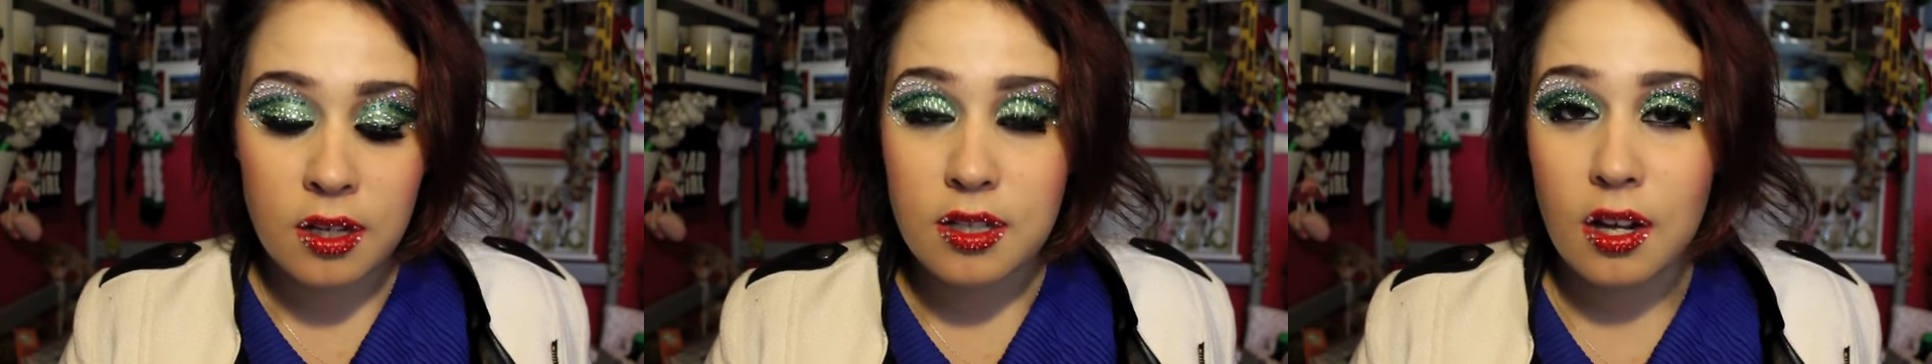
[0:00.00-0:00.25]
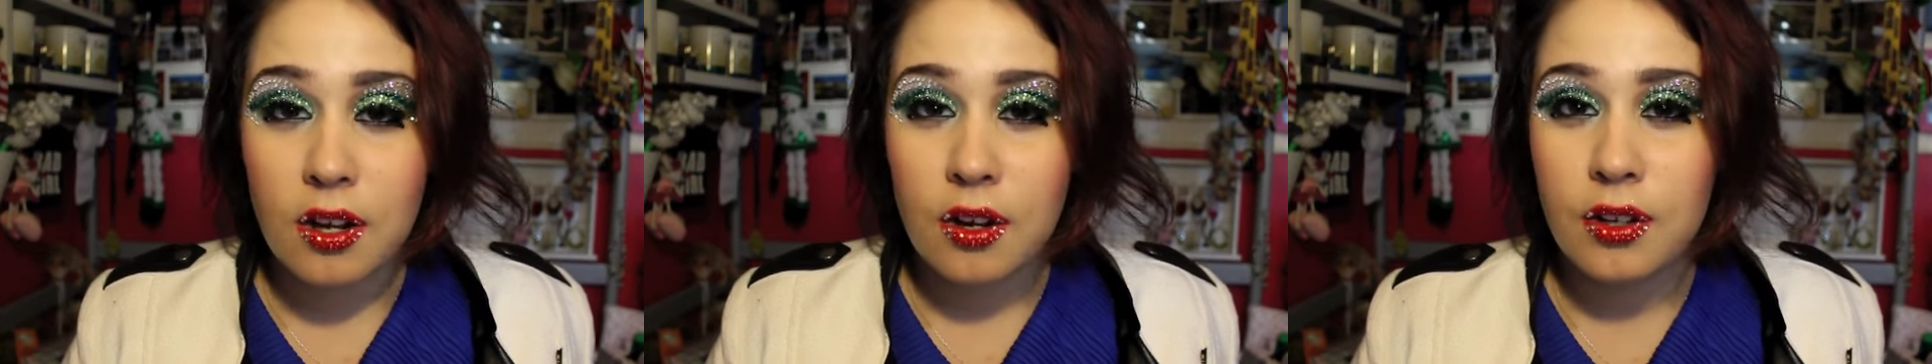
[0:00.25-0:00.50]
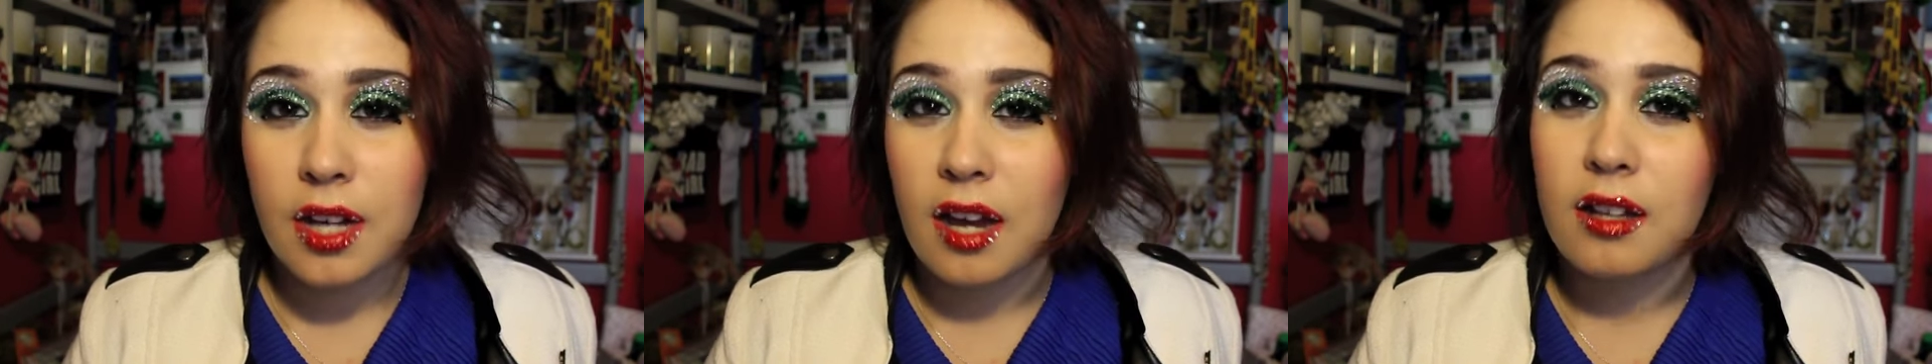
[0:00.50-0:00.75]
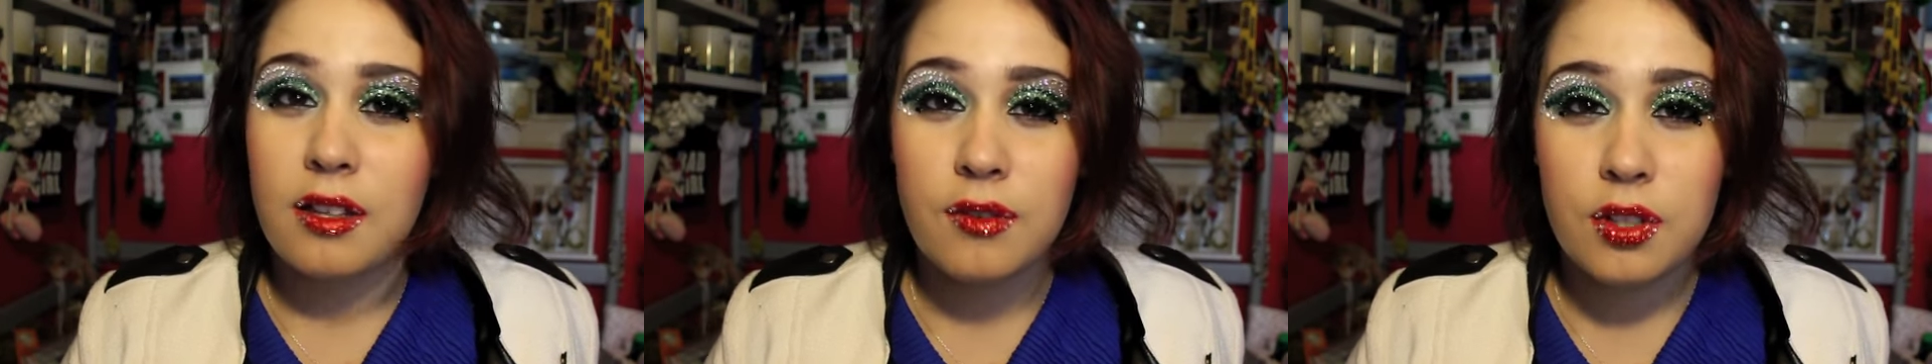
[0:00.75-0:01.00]
So yeah,
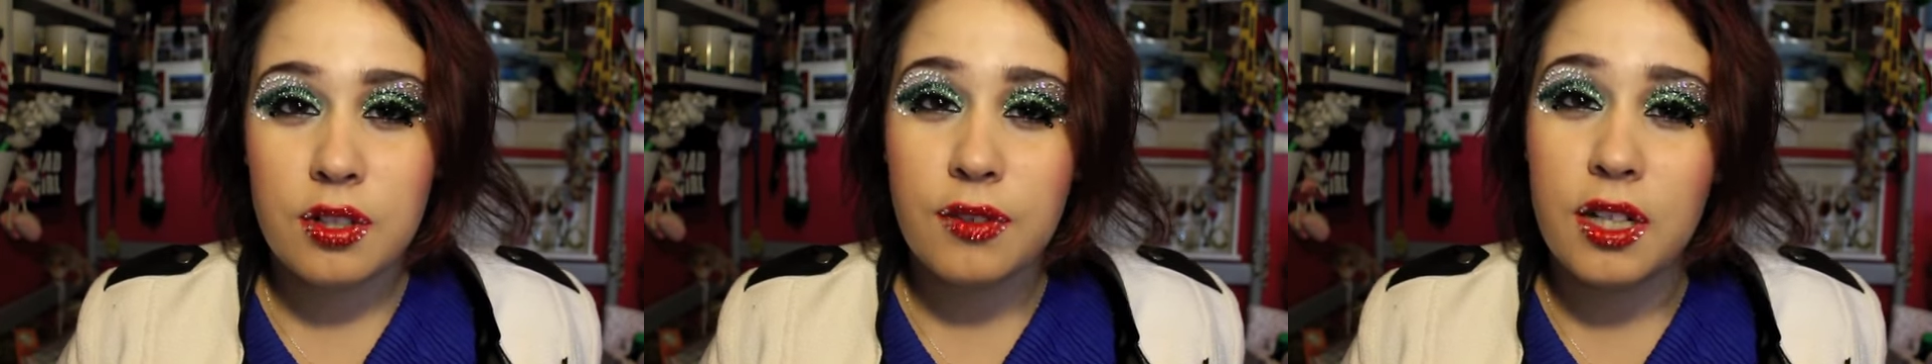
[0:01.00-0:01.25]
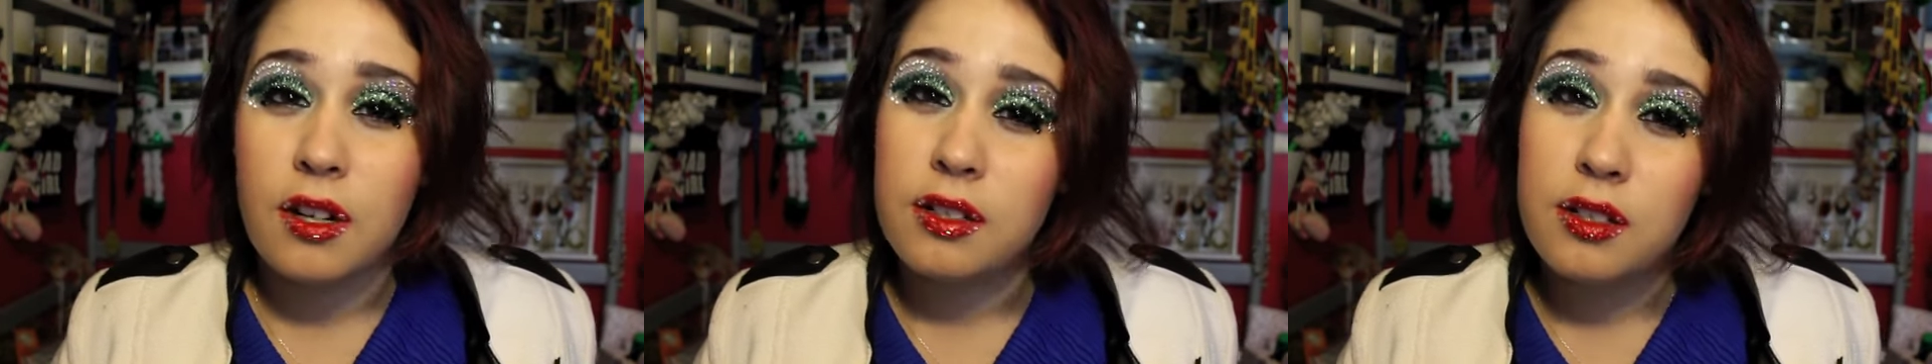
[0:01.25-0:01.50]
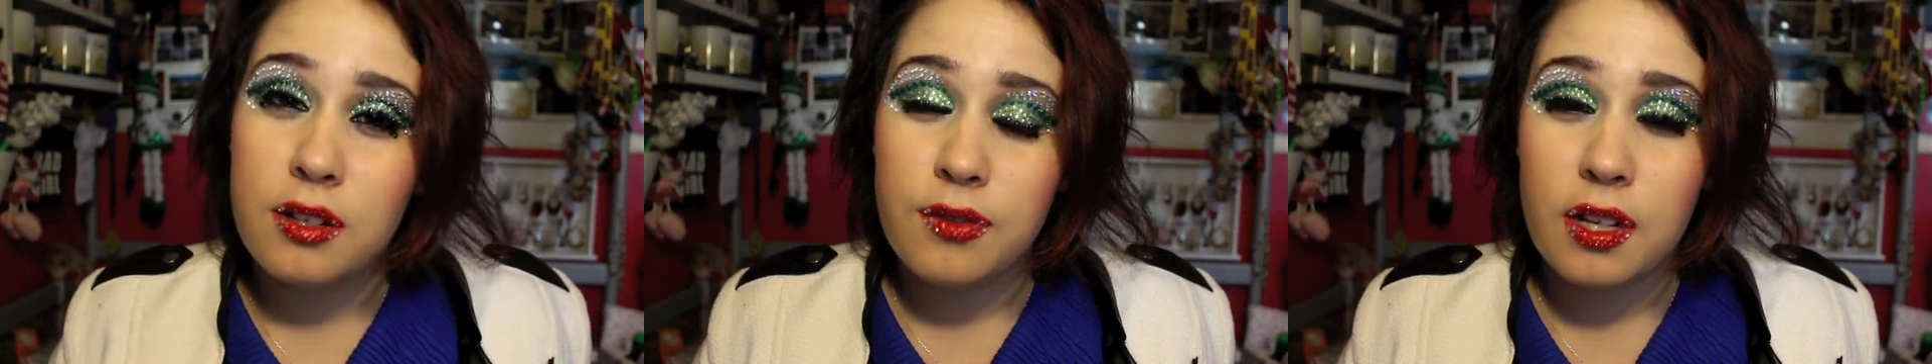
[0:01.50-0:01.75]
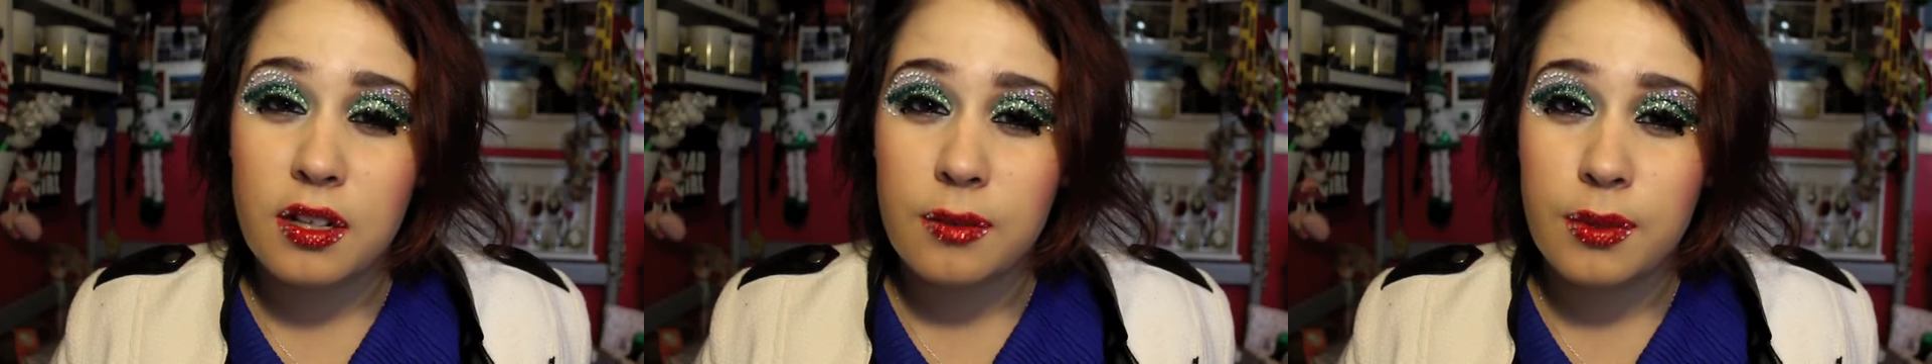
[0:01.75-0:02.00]
I'll leave you to the video. I don't know if
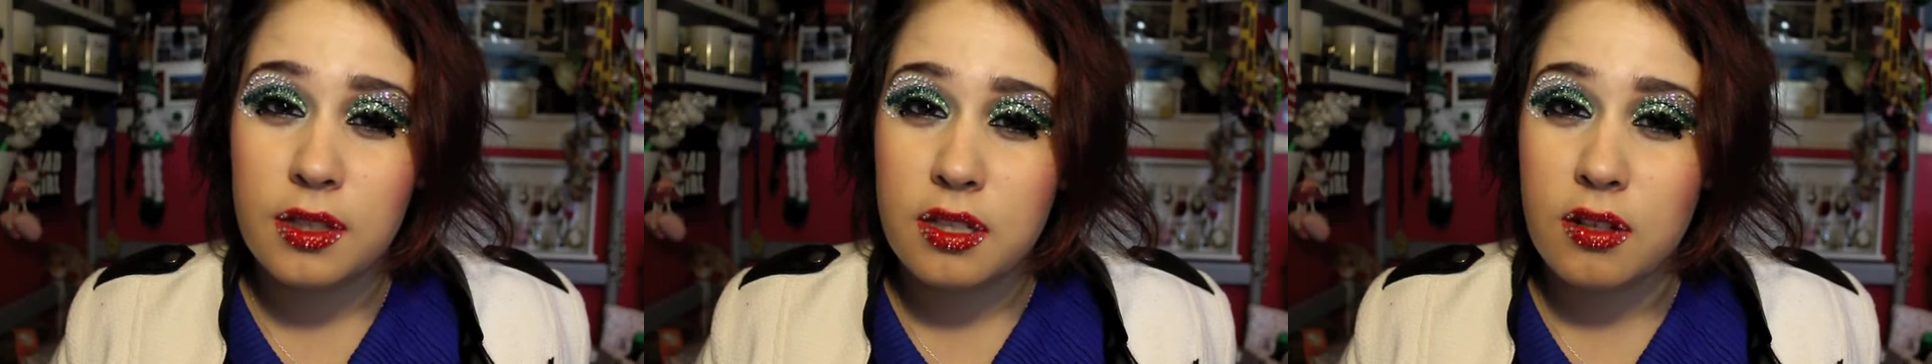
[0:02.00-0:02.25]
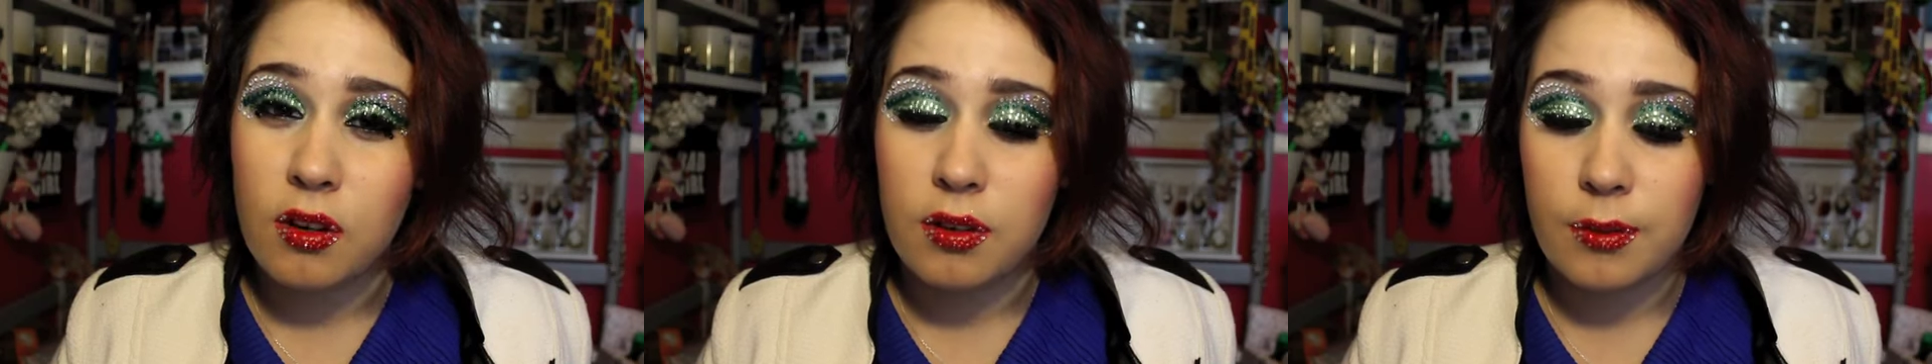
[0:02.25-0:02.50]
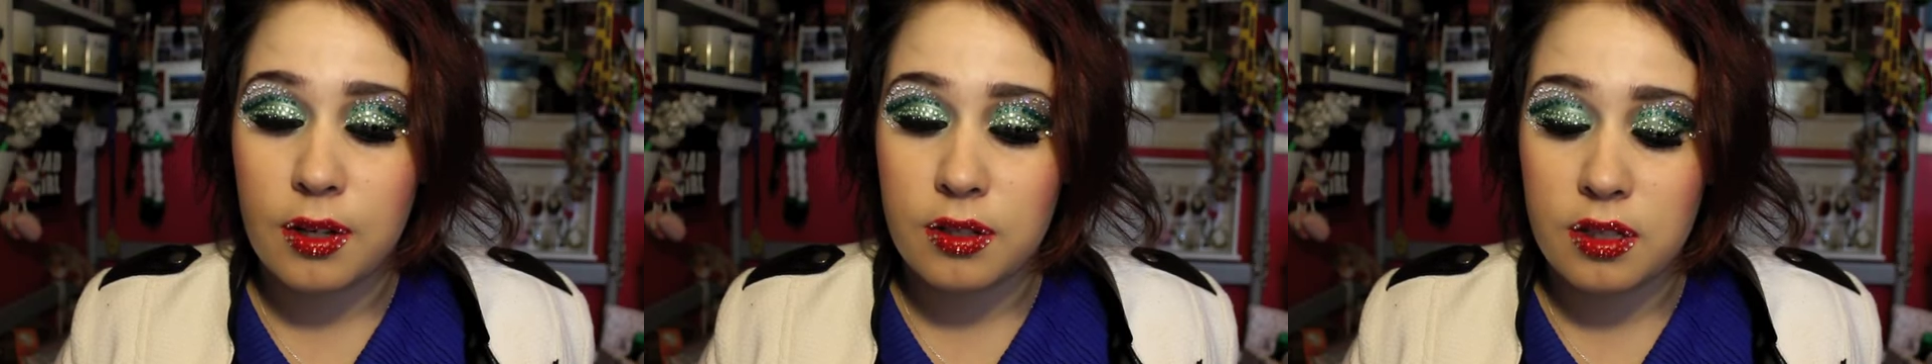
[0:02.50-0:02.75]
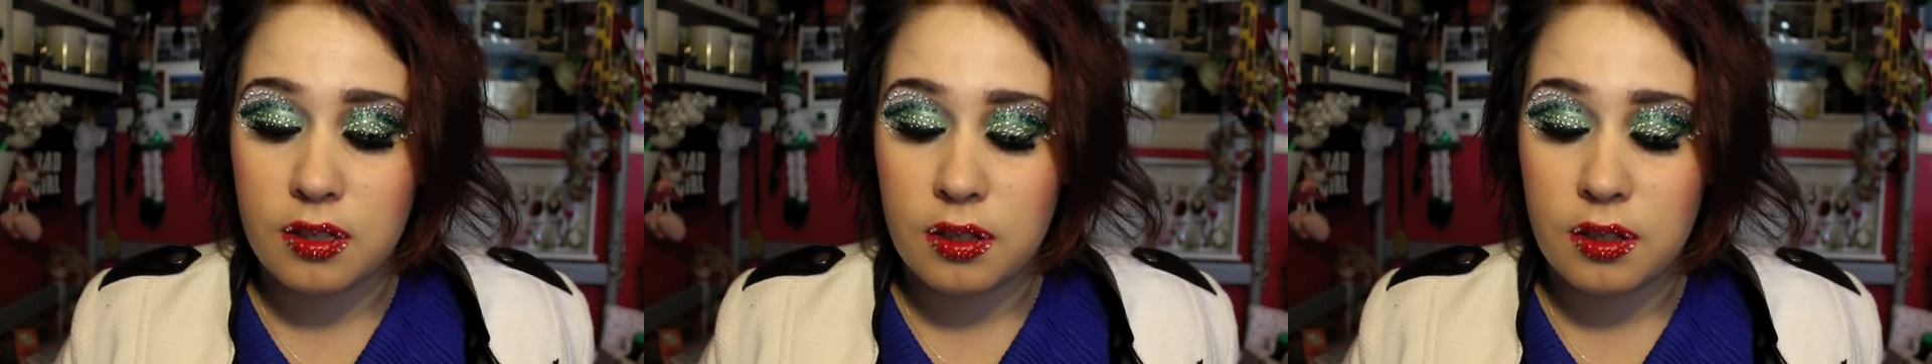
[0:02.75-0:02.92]
I'm going to put the song, because,